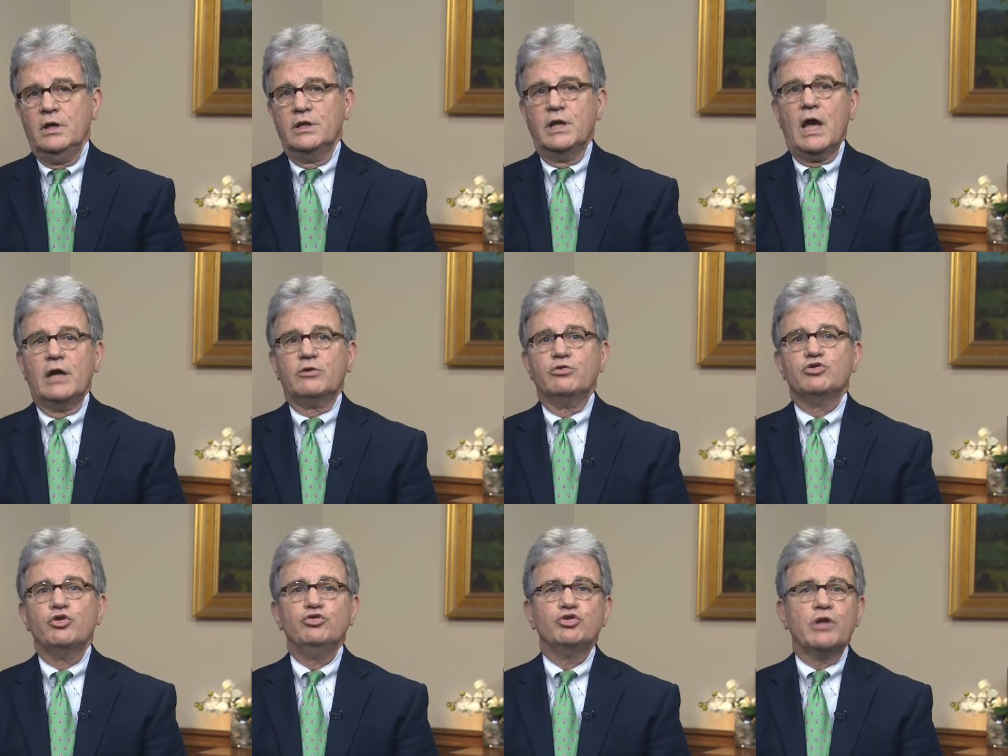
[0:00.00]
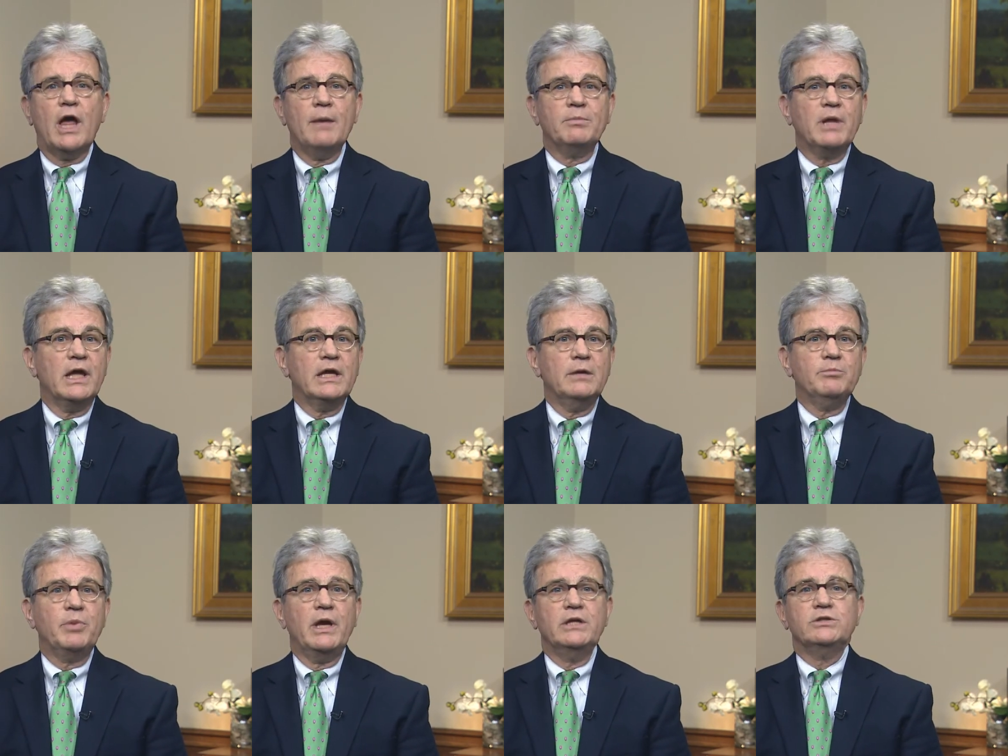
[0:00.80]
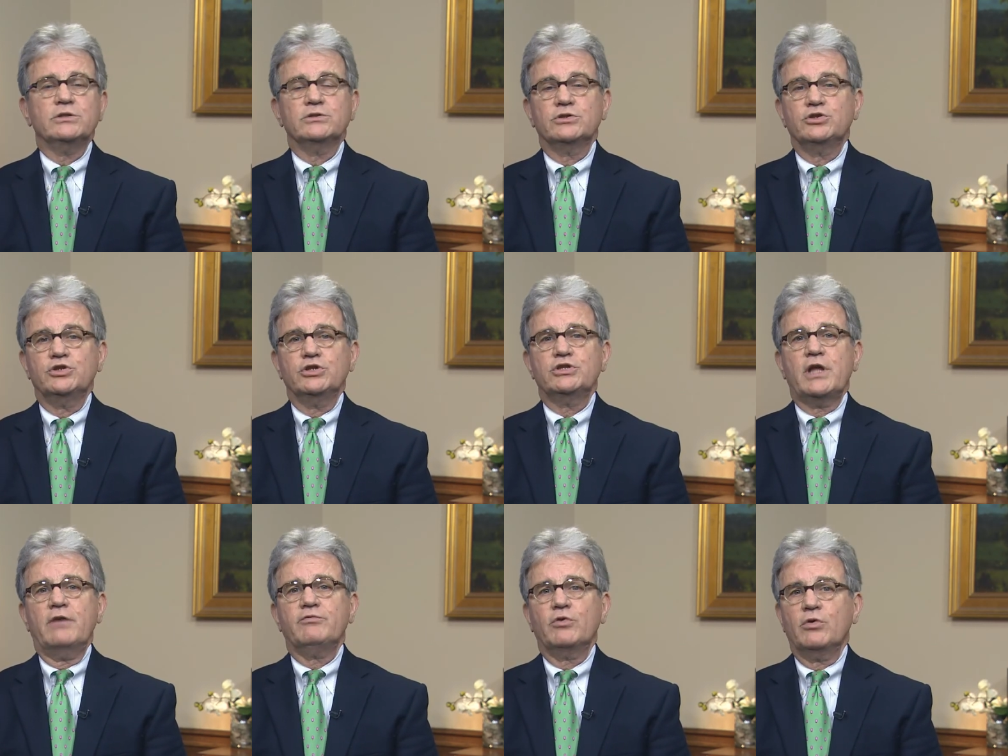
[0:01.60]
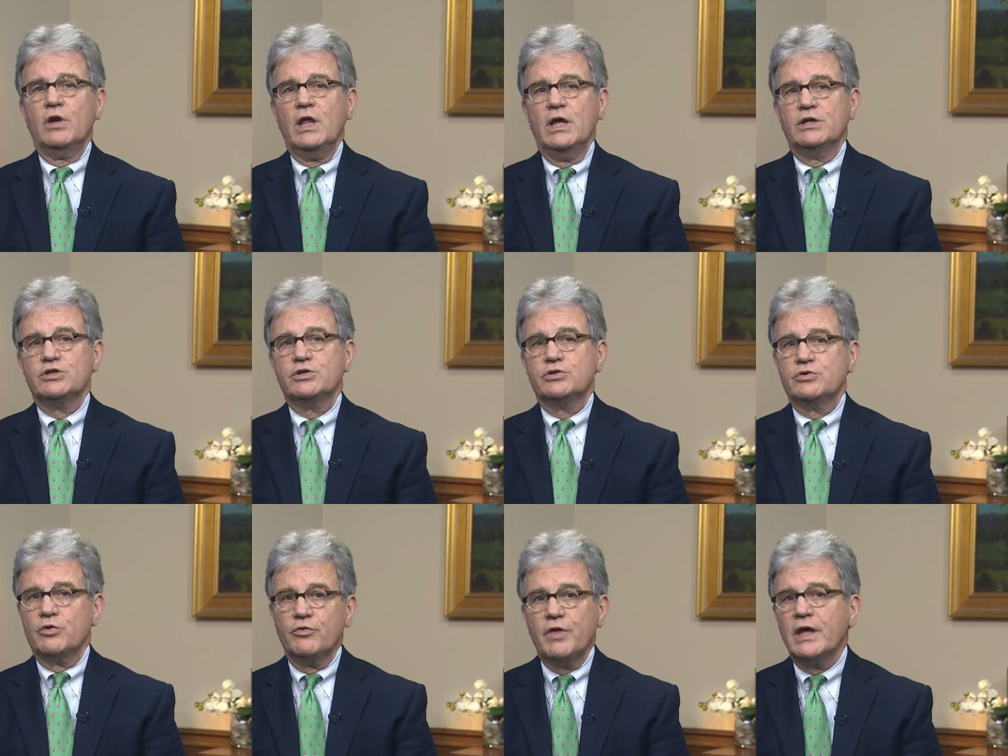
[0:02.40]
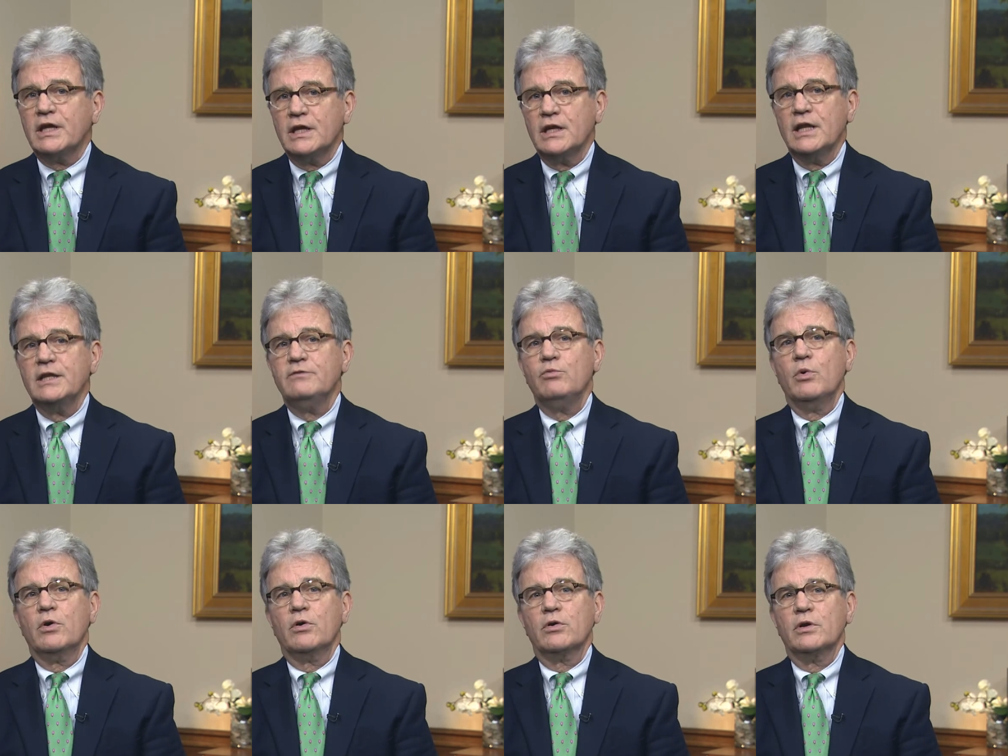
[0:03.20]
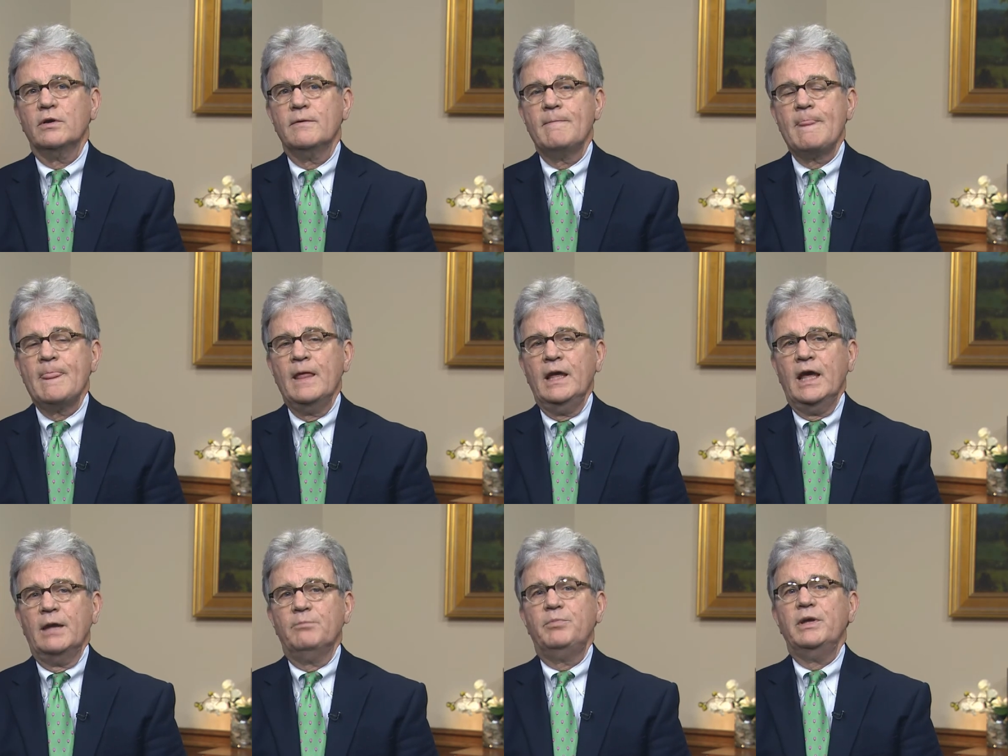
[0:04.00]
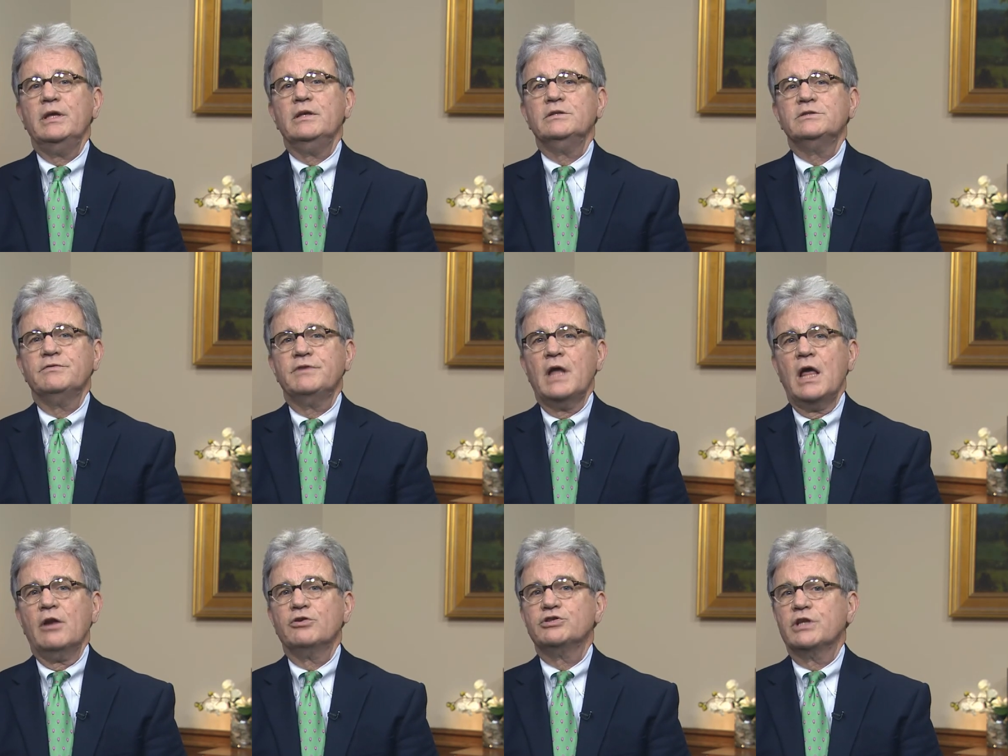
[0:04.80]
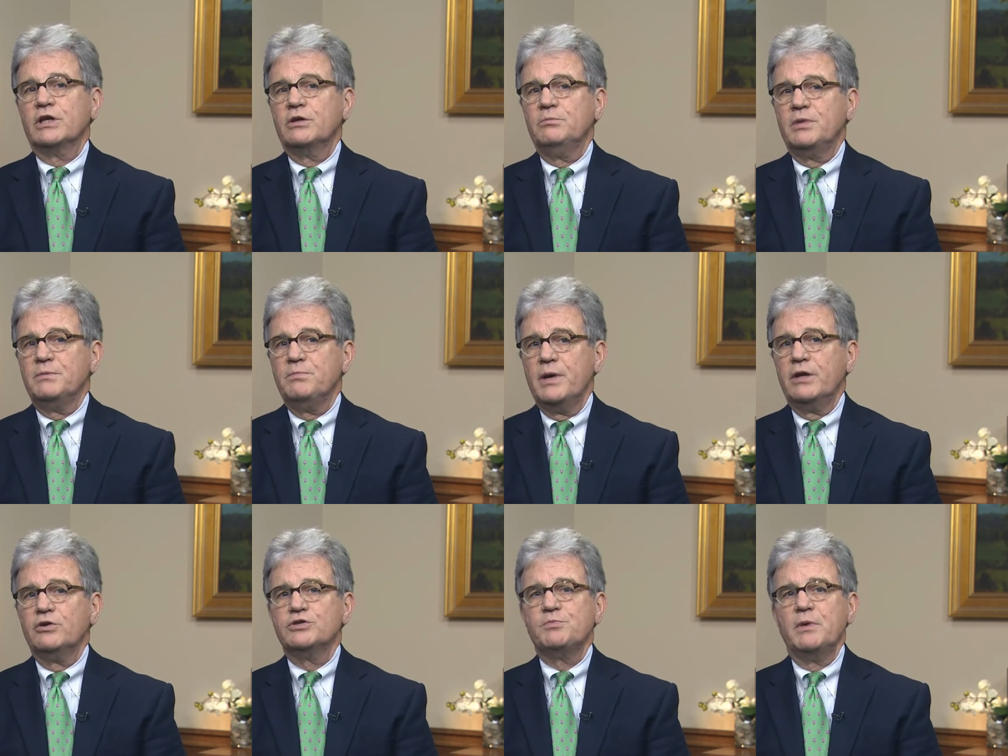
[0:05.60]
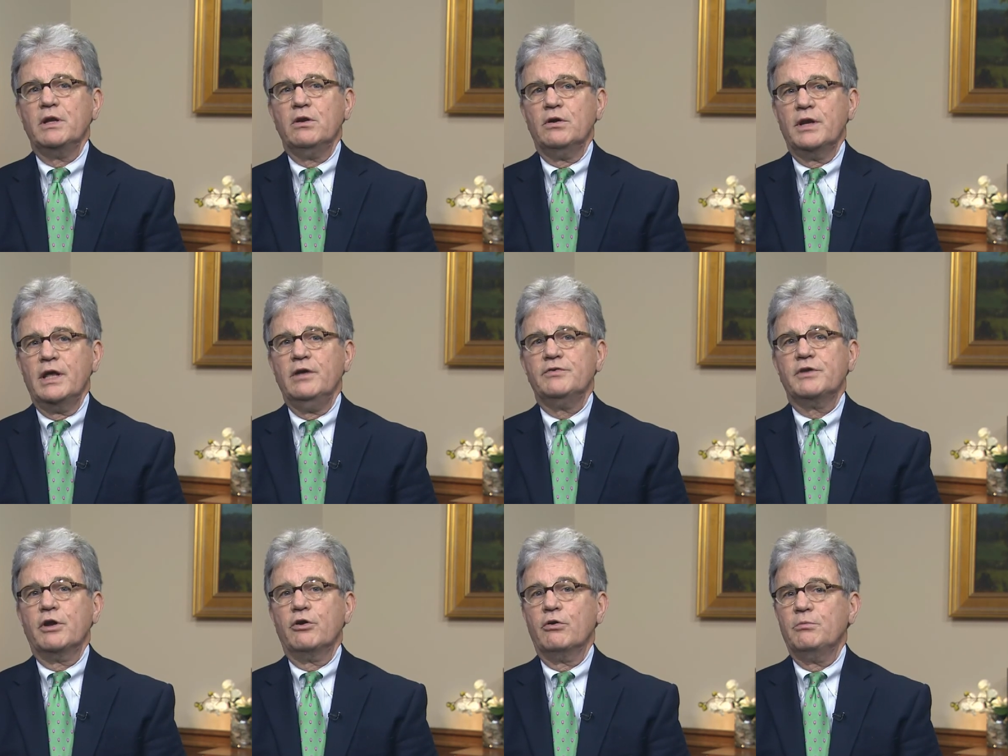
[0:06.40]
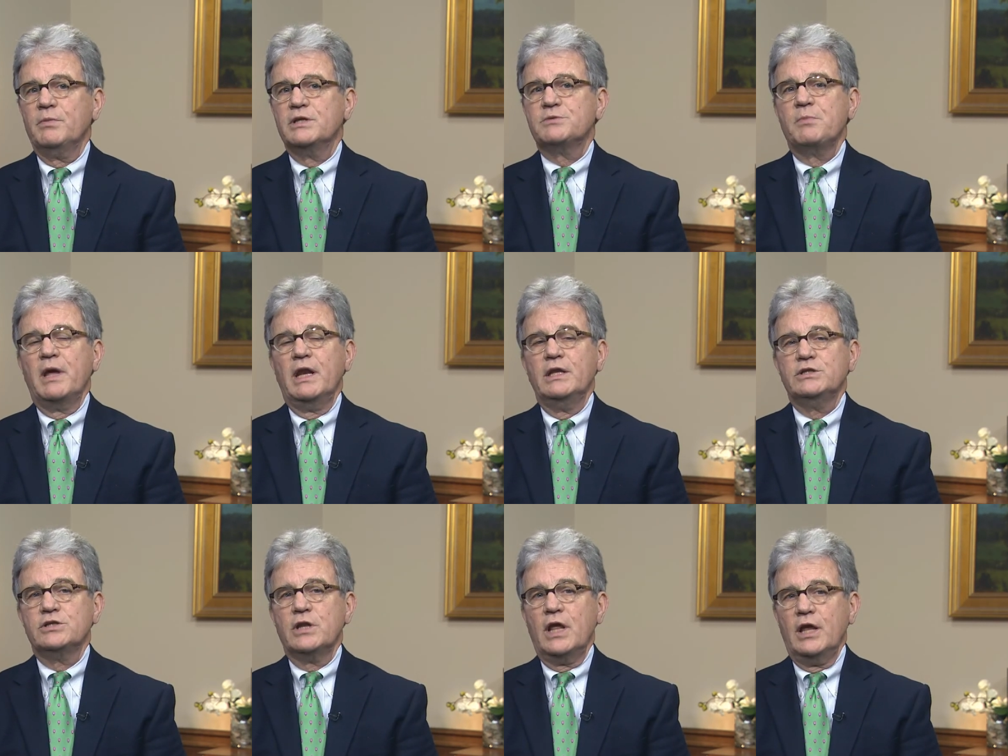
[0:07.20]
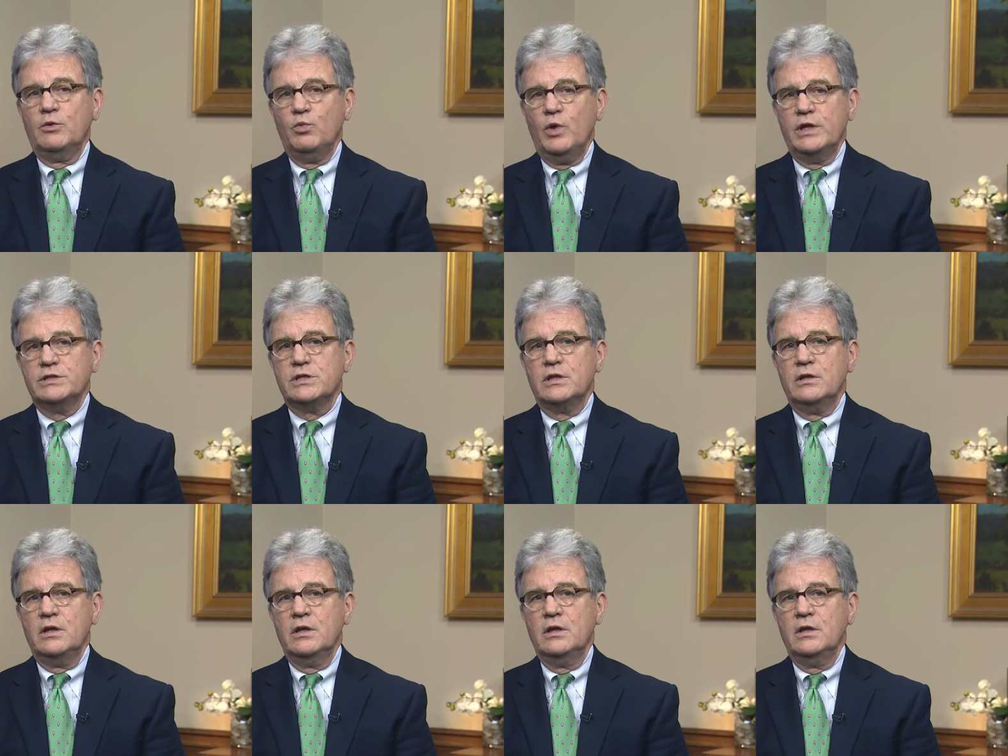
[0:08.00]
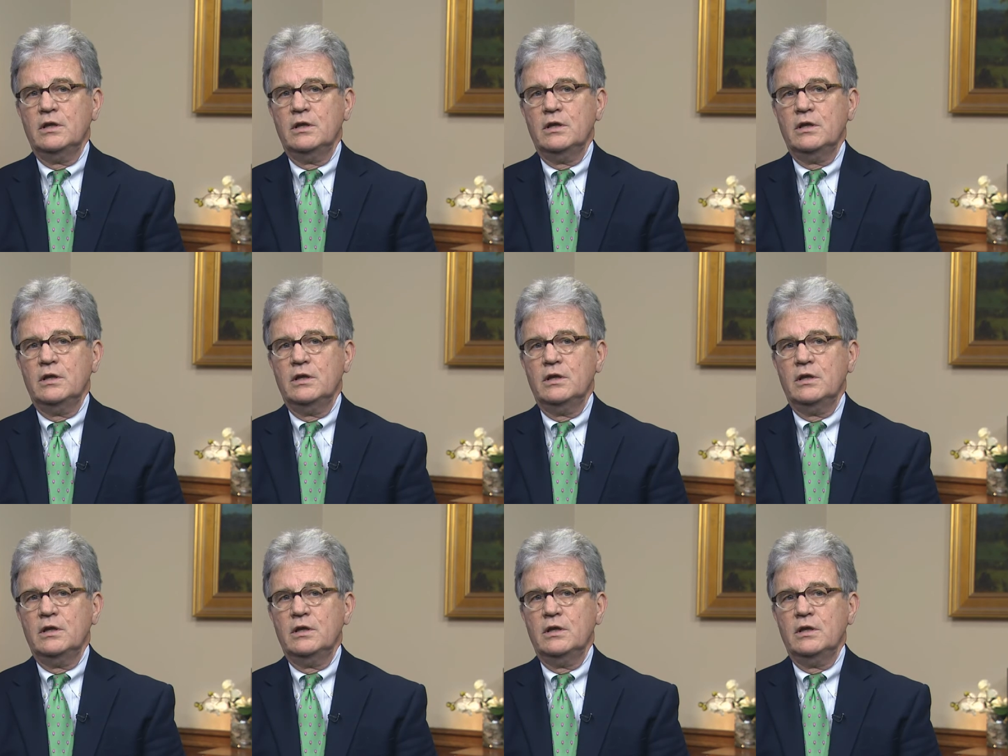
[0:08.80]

Doctors who stop taking patients just after lunch so they can leave work. And billions of dollars that could be better spent on health care are mismanaged and wasted.